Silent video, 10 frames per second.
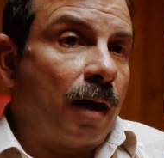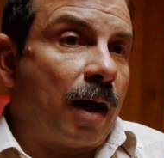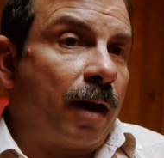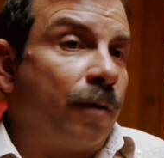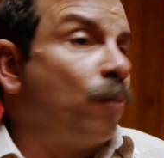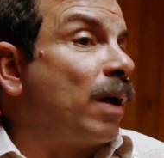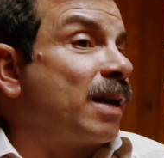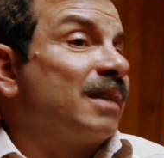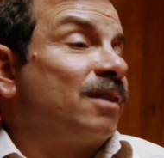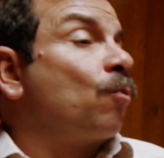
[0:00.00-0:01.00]
And nobody
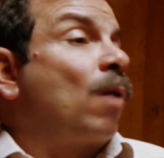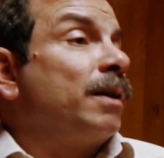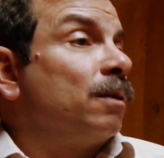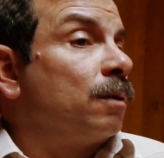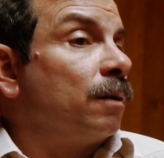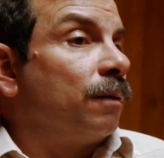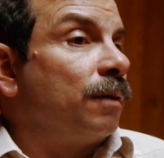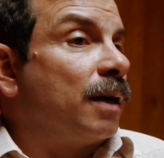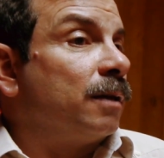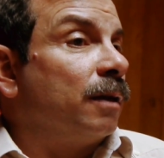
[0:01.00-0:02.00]
has the right
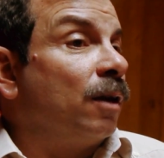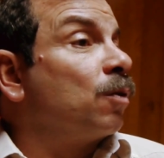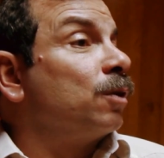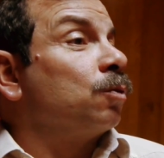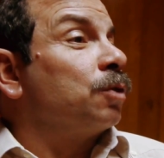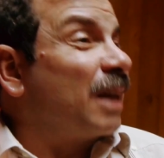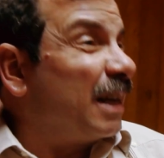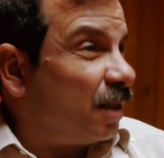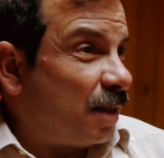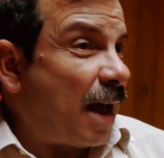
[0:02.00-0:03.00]
that in order to
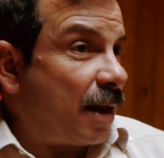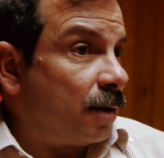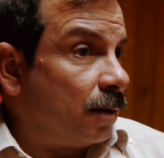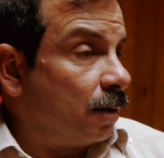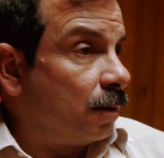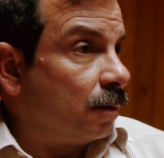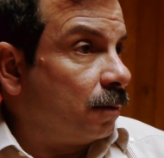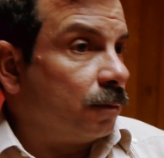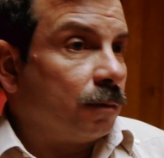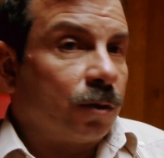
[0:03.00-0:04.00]
change that,
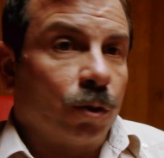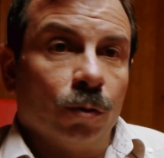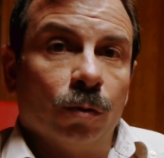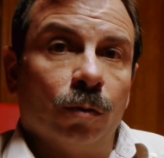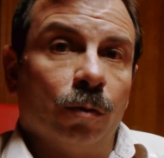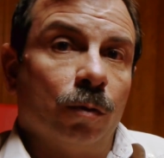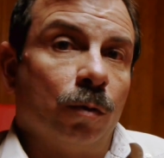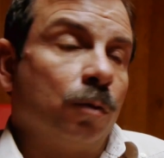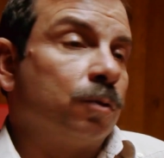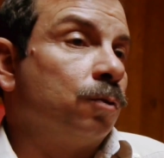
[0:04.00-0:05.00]
to,
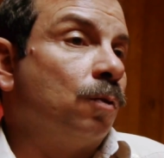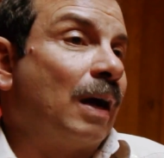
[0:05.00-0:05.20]
to